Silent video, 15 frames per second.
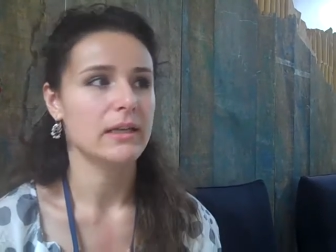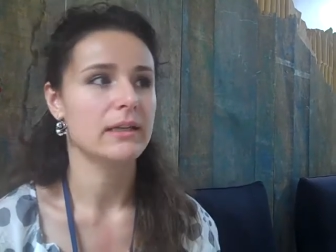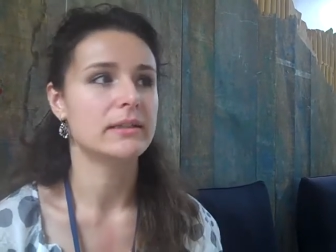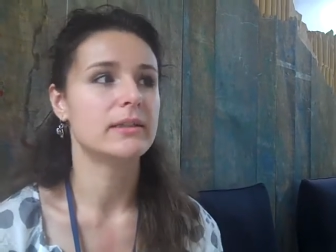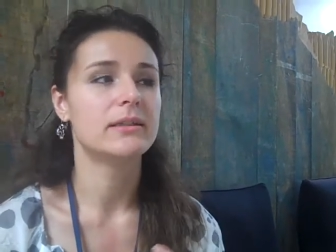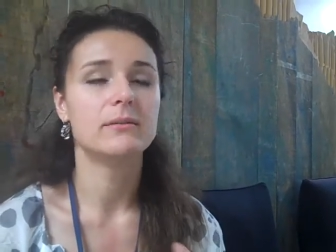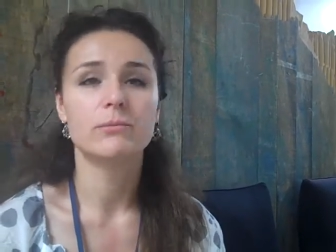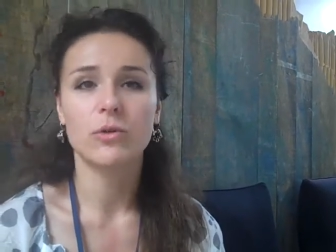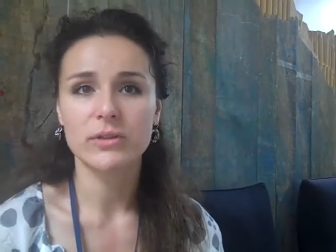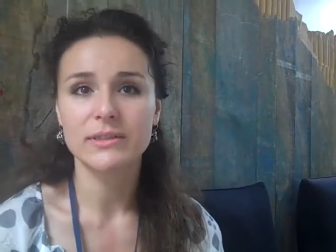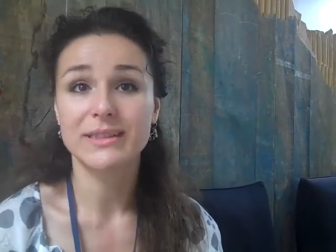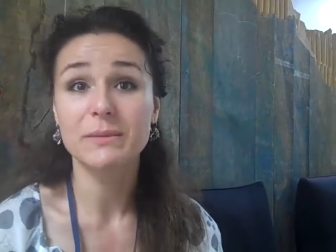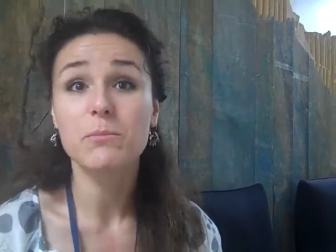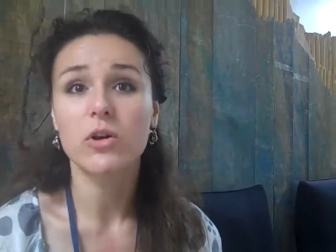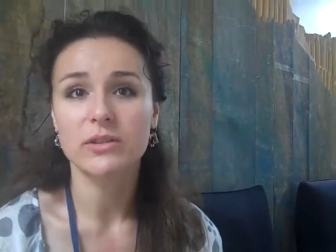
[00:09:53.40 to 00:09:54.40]
it didn't
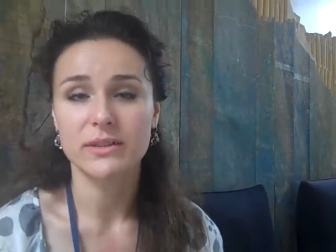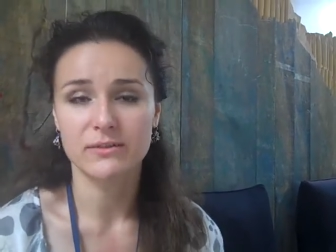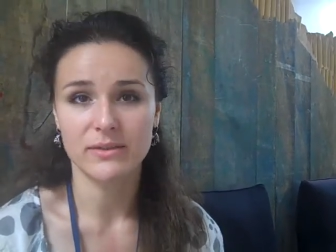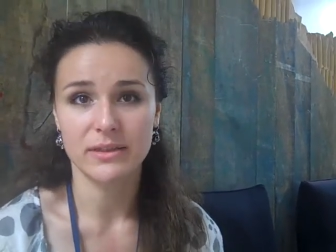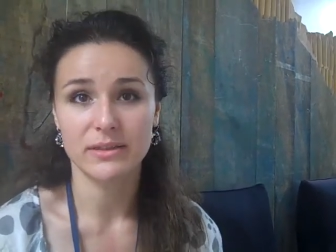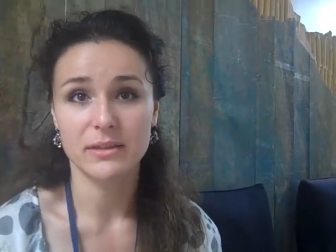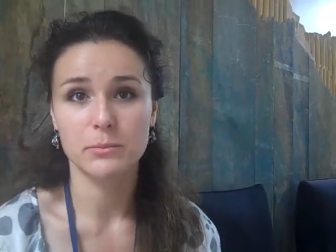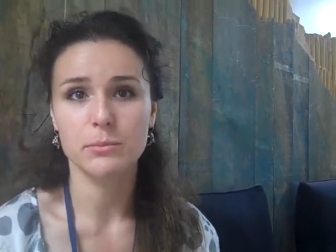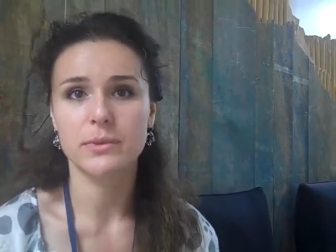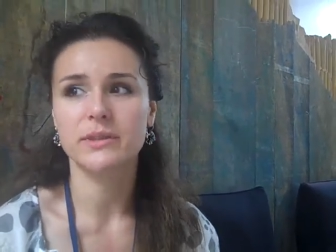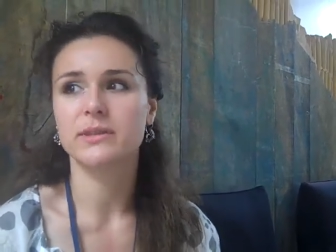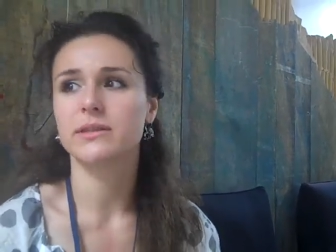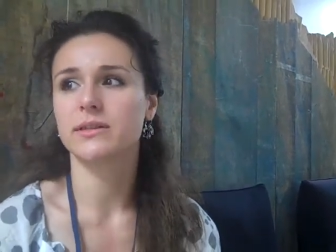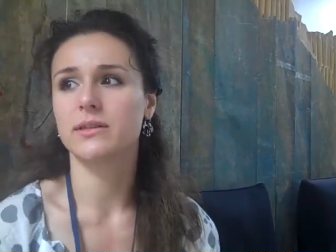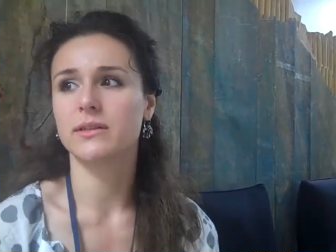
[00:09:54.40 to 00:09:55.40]
demotivate them,
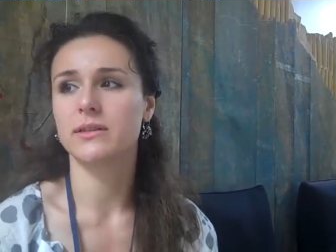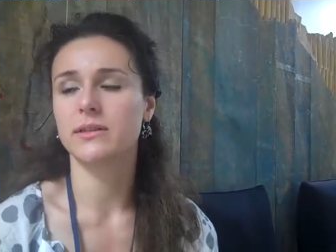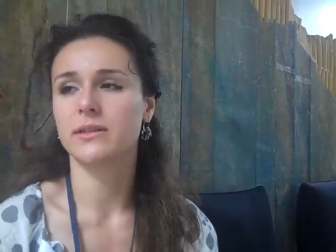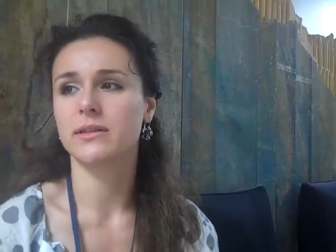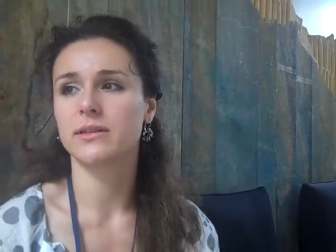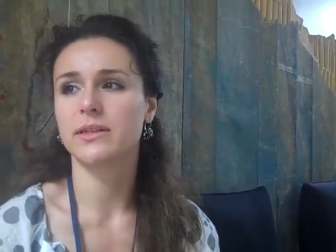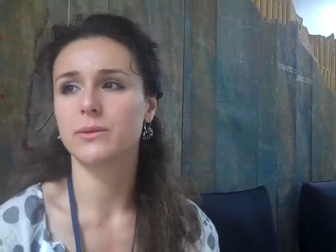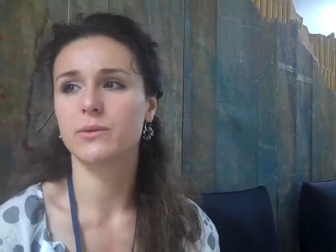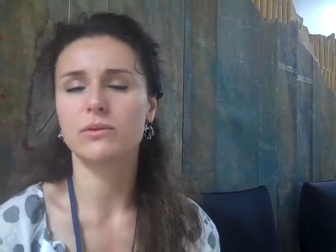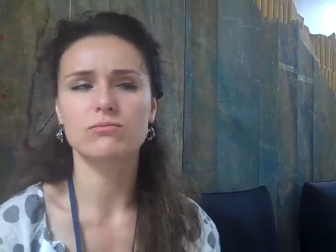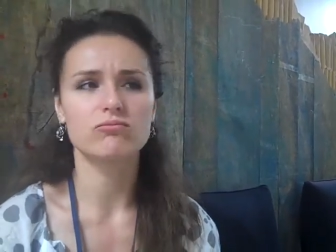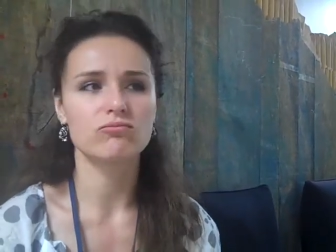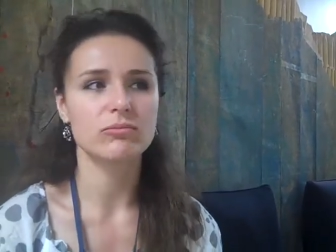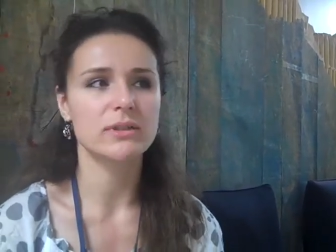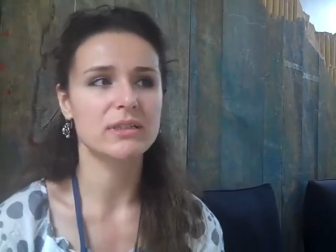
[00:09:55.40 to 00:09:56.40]
but uh, they were,
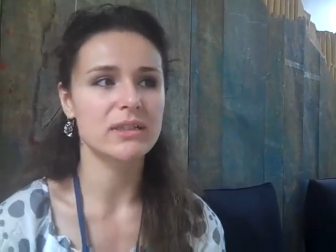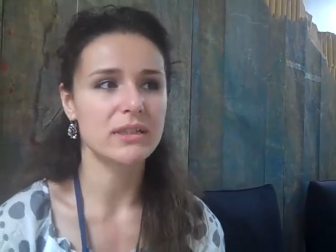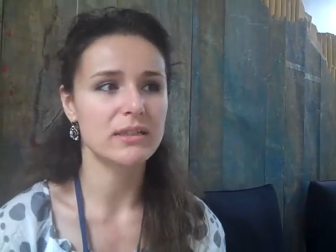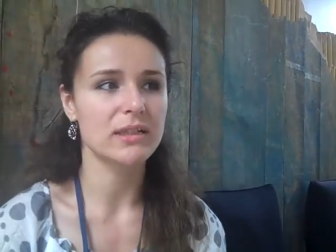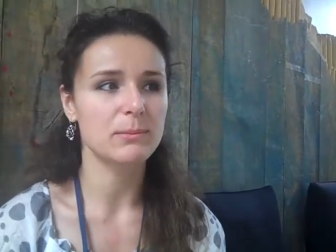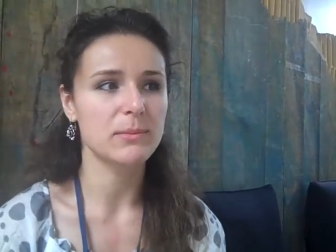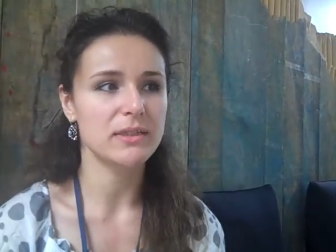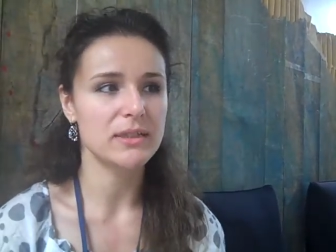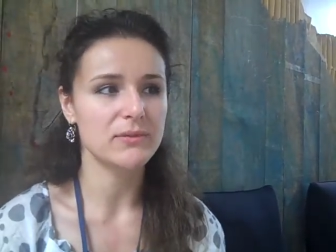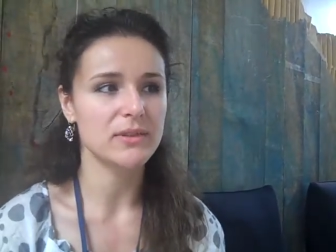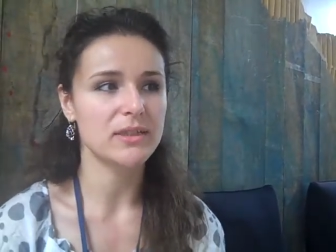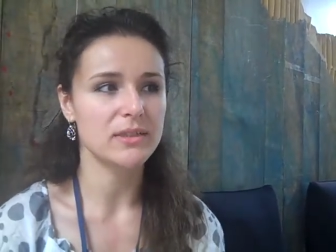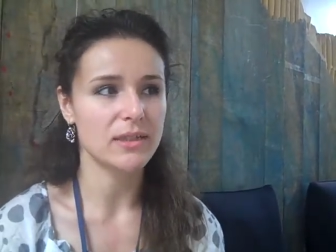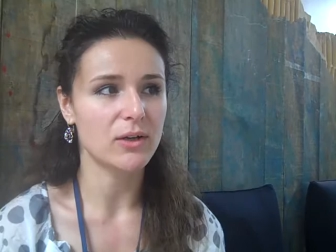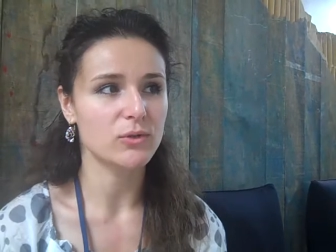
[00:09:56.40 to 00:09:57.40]
mm, it's a little bit
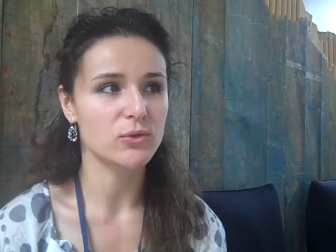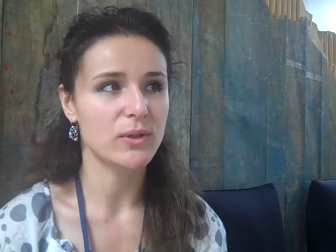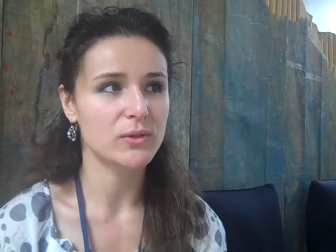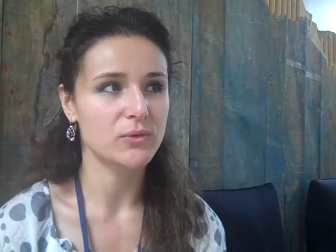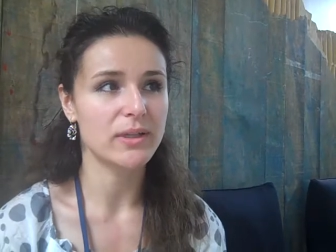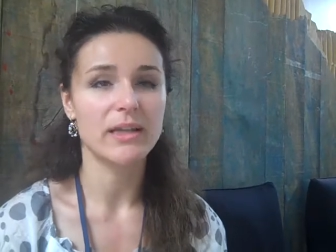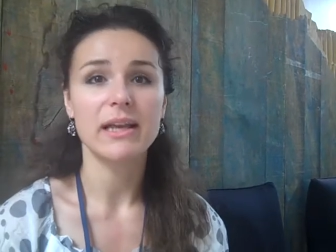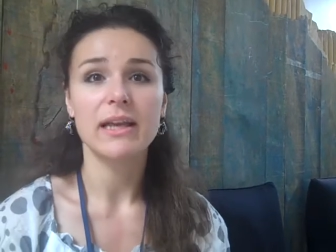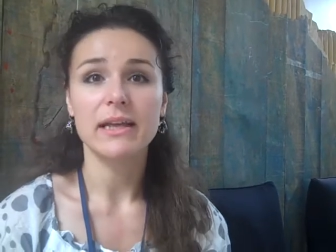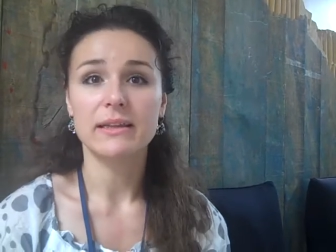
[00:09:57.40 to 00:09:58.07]
difficult, how do I do that?